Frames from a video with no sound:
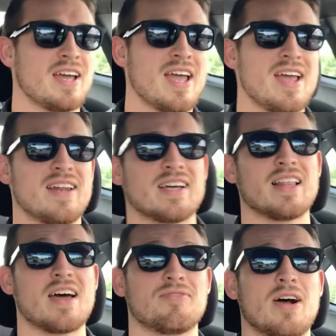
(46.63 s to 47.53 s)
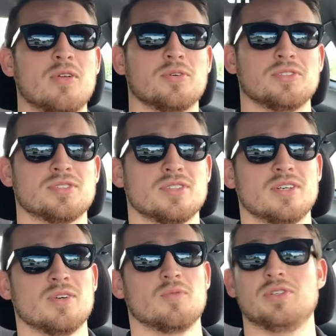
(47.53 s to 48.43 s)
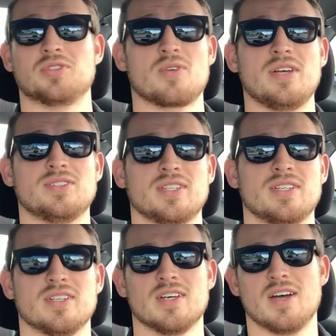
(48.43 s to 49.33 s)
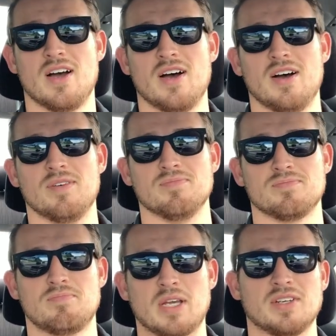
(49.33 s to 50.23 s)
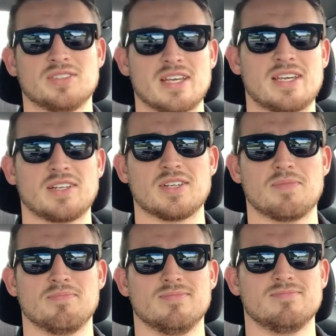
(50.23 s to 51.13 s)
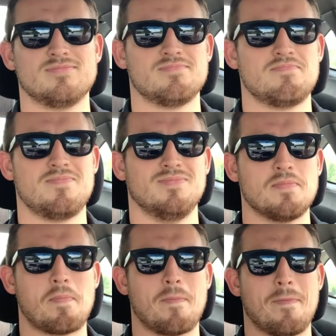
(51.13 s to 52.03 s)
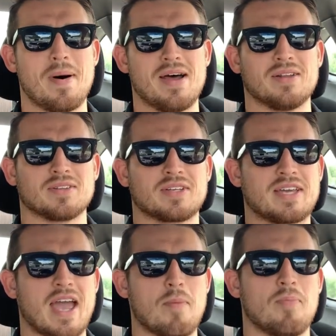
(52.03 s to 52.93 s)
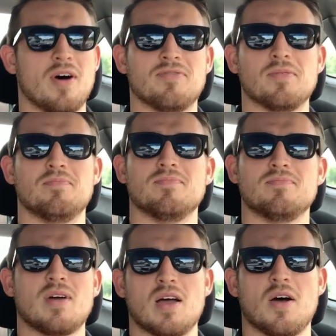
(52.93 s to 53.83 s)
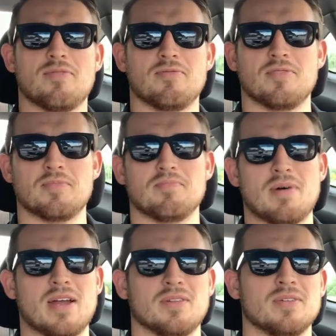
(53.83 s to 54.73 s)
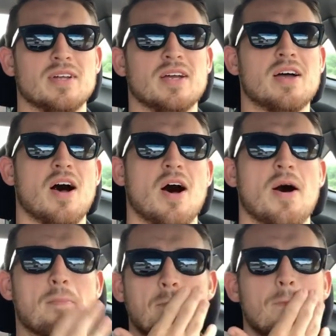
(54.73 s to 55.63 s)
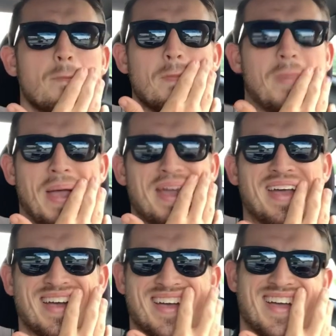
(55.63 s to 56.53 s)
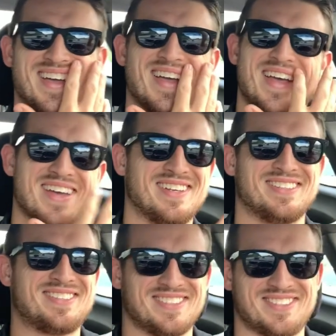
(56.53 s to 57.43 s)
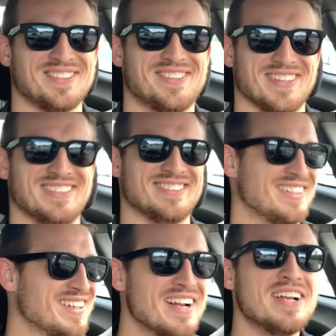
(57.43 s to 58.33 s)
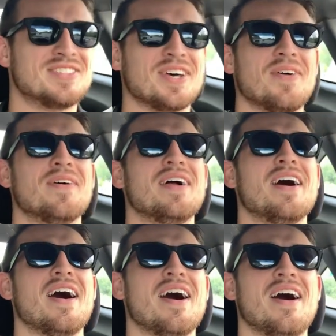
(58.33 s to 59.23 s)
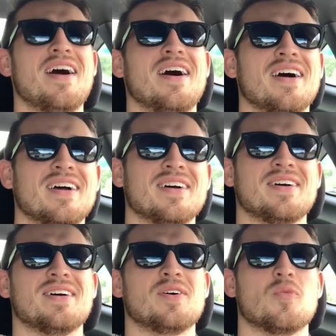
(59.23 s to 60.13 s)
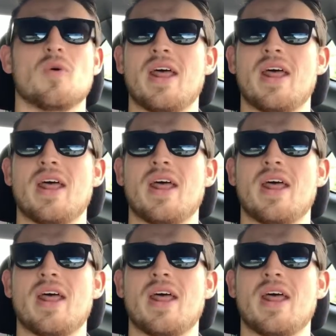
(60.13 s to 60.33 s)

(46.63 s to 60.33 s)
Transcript: and I got a lot of followers, which is crazy um, because I kicked a bottle cap off a off of a bottle. Um, it's just so crazy. So, uh, what